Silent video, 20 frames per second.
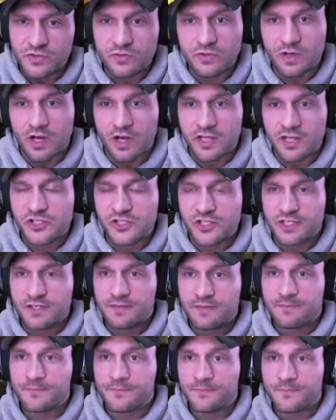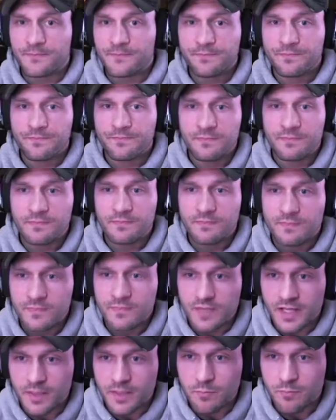launch it,
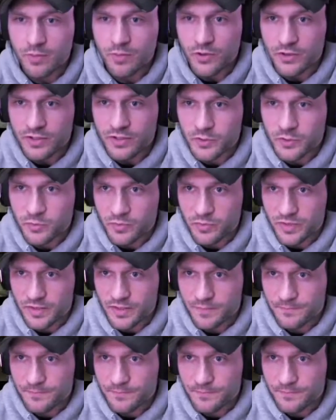let him burn a little bit.